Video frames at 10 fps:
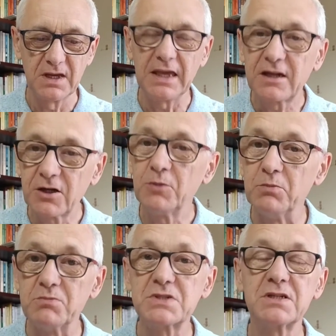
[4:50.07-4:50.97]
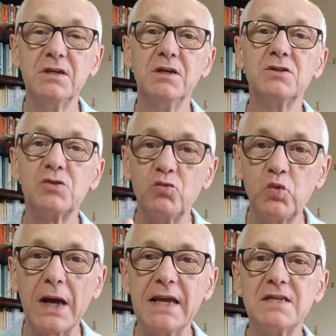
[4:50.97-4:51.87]
He comes to
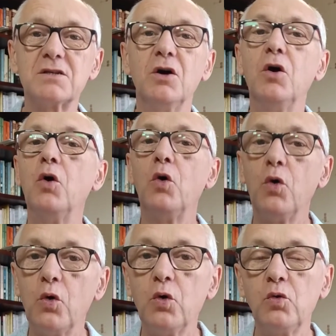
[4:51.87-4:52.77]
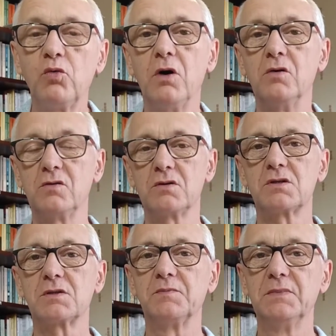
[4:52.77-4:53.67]
right all
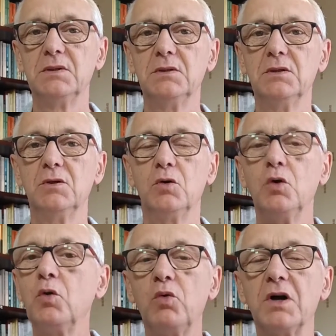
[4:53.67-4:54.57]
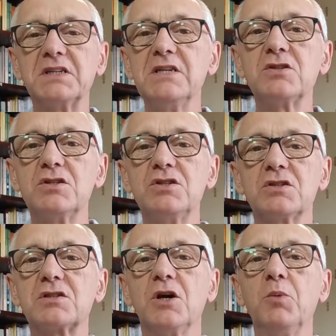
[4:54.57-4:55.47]
wrongs. All wrongs. He doesn't
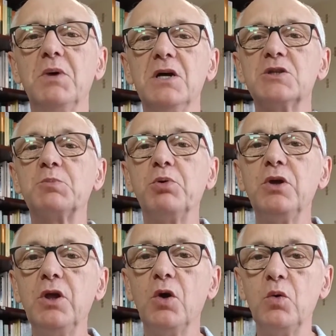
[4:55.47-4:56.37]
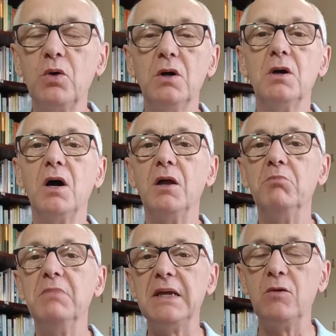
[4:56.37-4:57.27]
just come to put you
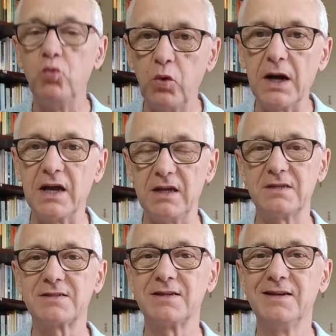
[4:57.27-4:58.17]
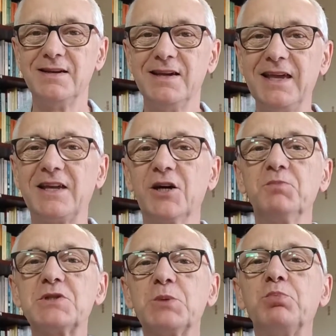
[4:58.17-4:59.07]
and me right. He
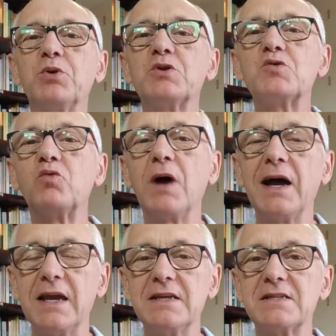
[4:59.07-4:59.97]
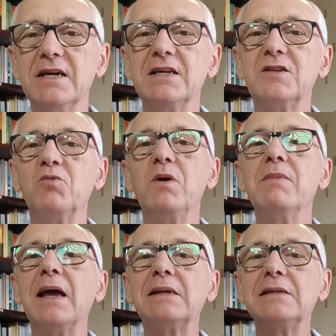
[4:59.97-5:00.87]
comes to put us right that we
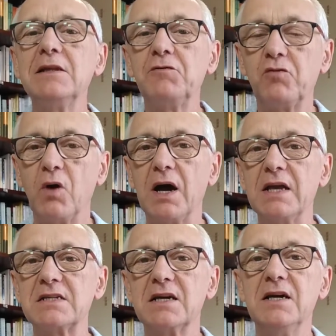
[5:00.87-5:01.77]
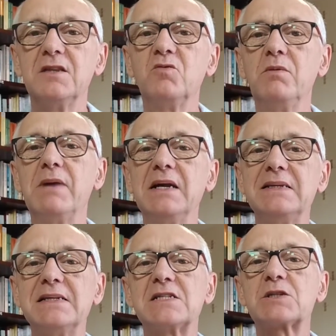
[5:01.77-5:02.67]
might live right, that we
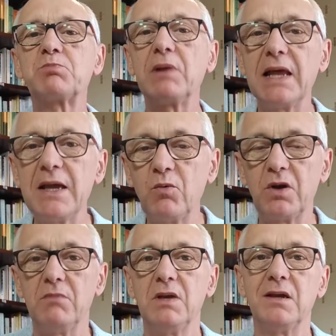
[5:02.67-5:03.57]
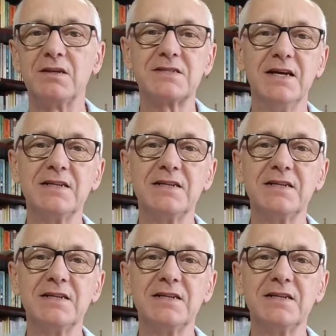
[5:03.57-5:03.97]
might display what it means